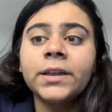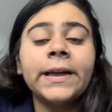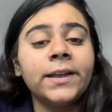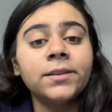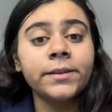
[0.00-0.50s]

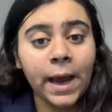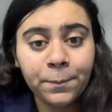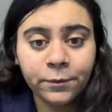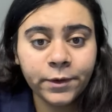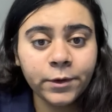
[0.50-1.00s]
It is
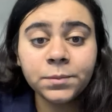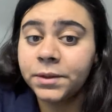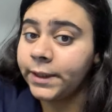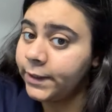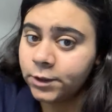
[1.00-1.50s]
type of divorce,
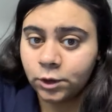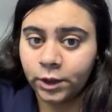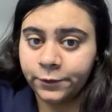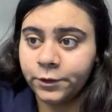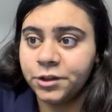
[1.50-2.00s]
but it is
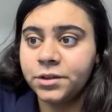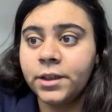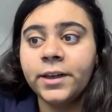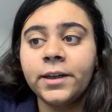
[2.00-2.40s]
not divorce.